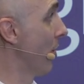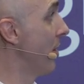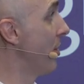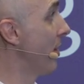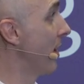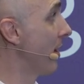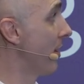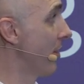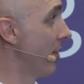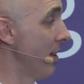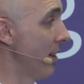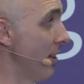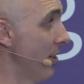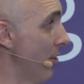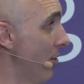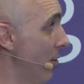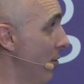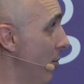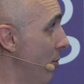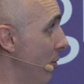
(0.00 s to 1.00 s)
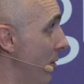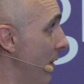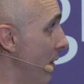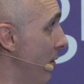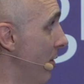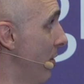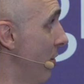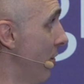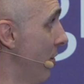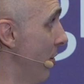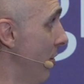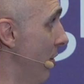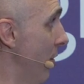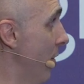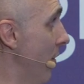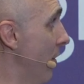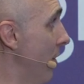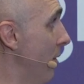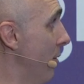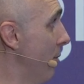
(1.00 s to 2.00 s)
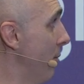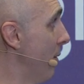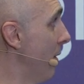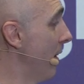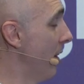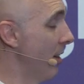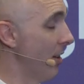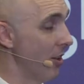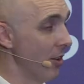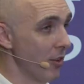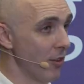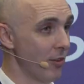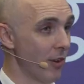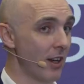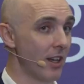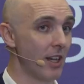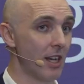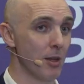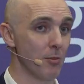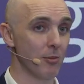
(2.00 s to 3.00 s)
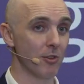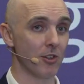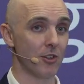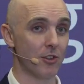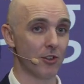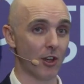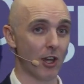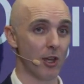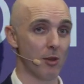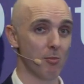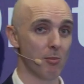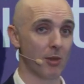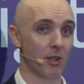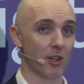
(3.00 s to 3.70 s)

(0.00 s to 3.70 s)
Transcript: trying to get these definitions done there's a very limited time